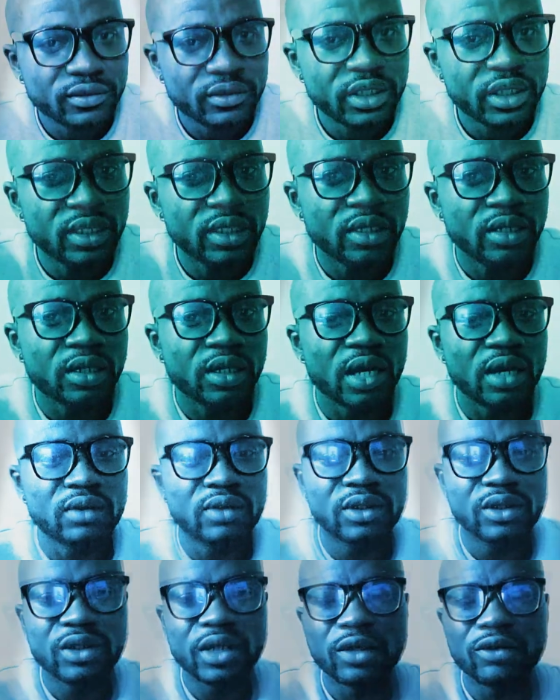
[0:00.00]
and I was
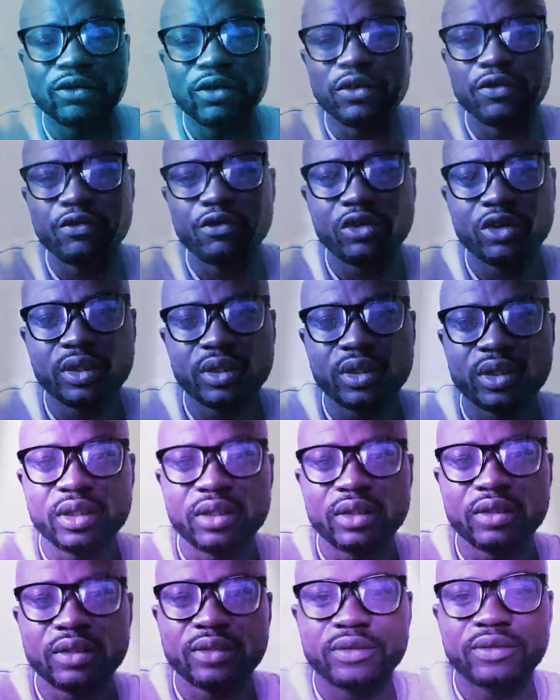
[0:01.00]
trying to avoid that,
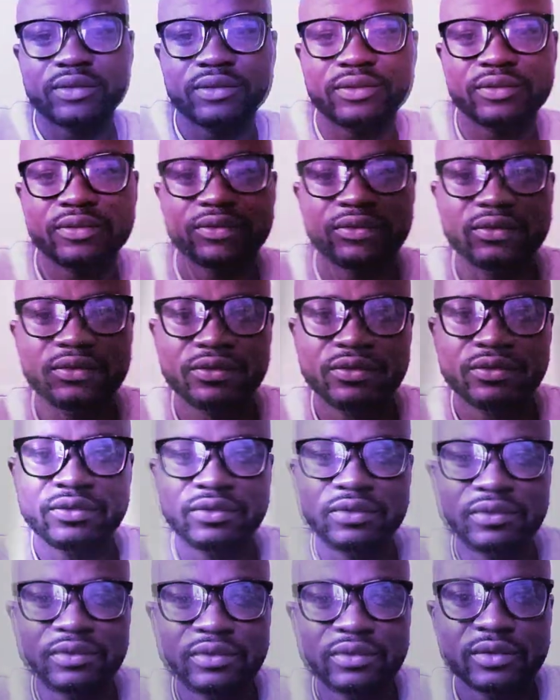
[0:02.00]

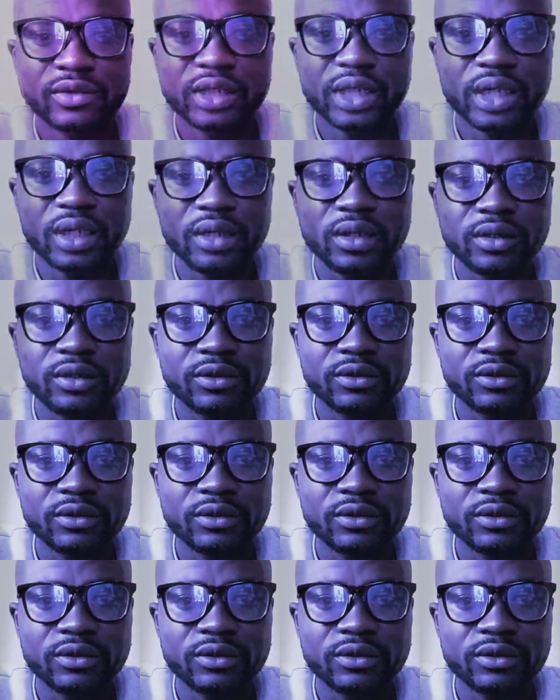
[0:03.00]
you know.